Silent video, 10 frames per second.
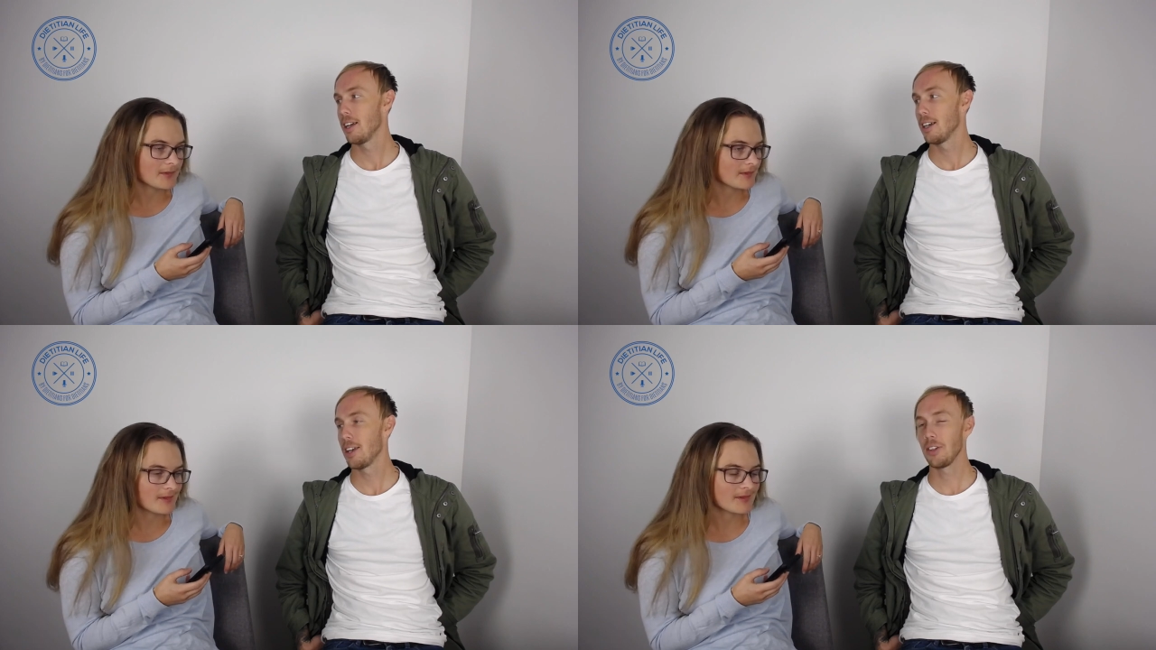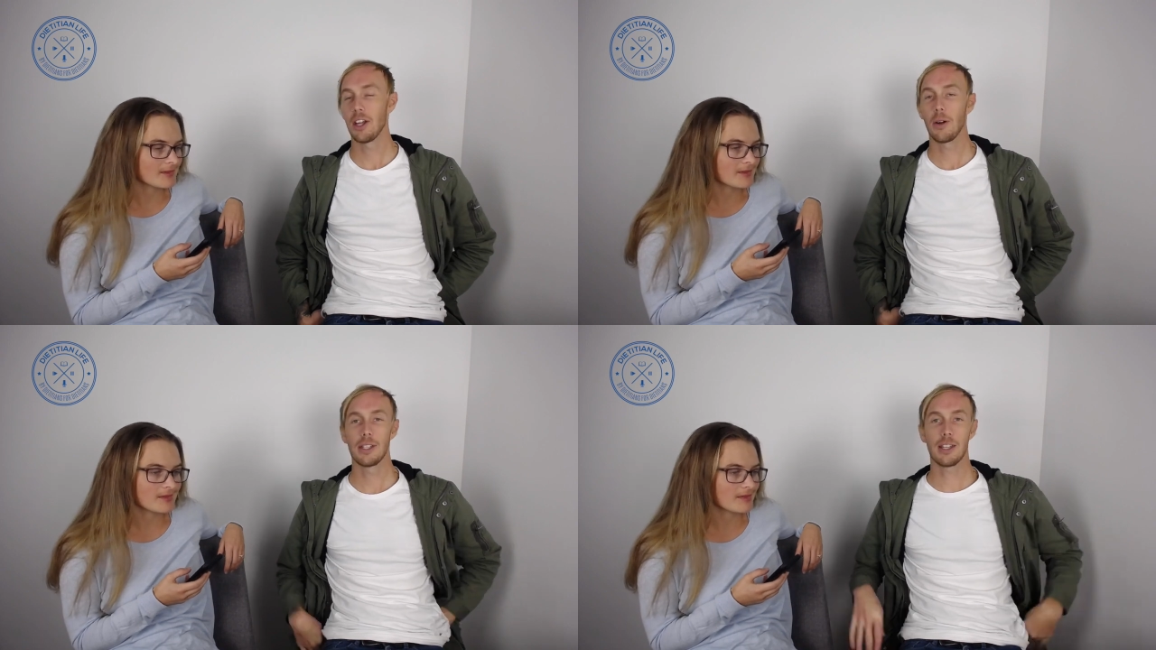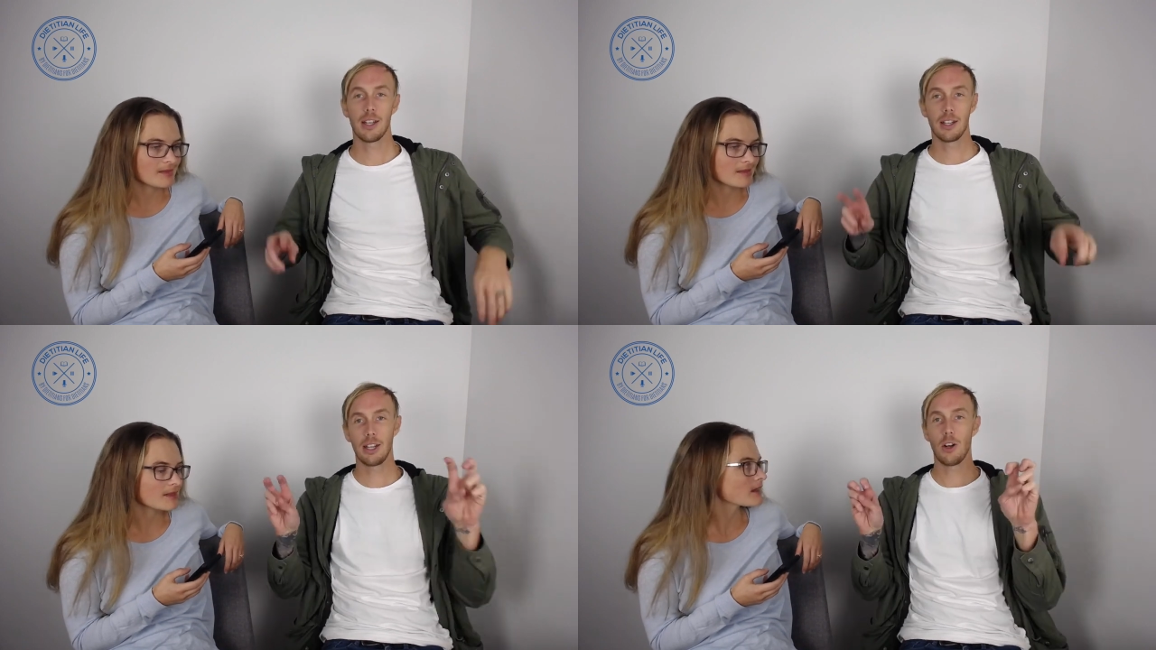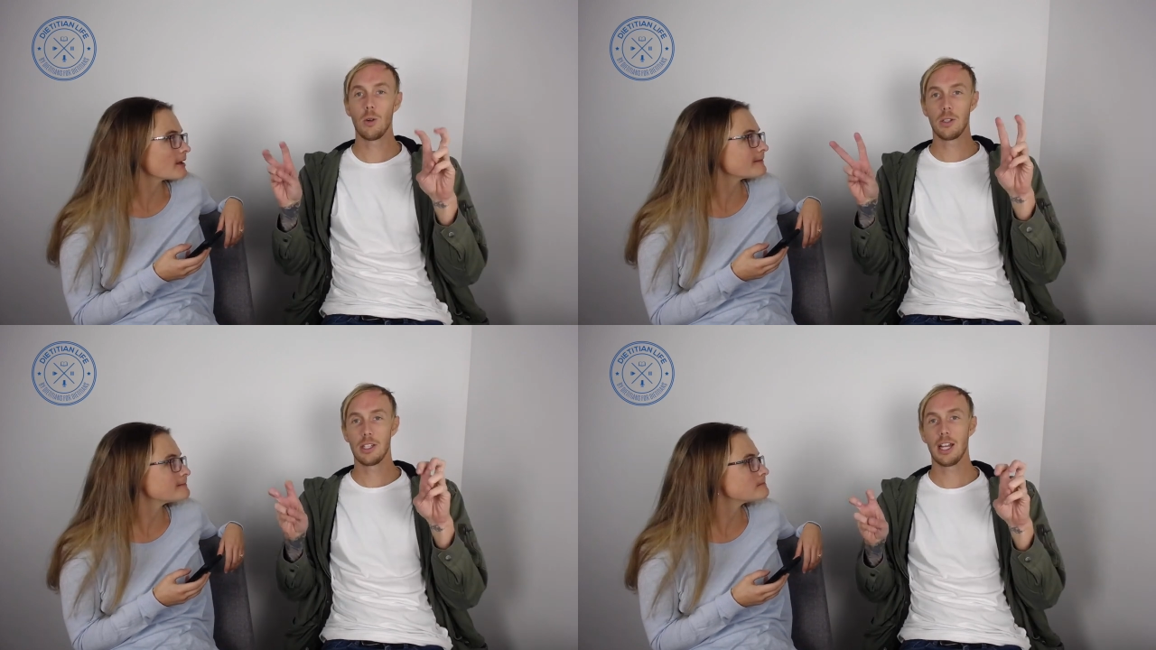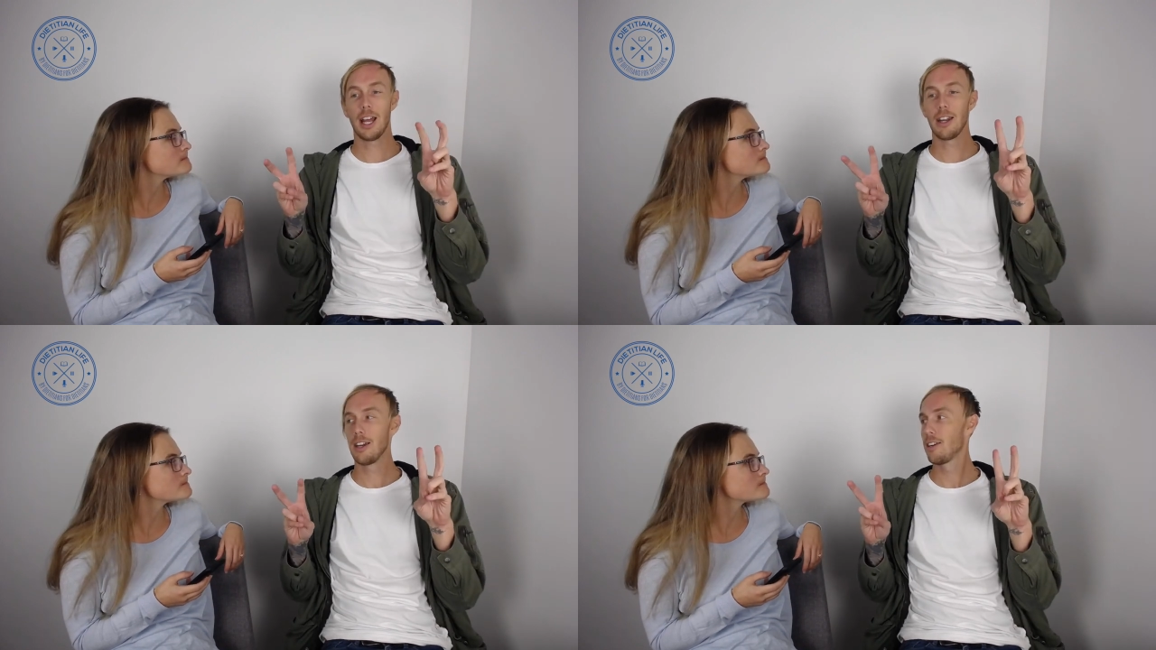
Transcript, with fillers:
Speaker 1: Even though it's the gold standard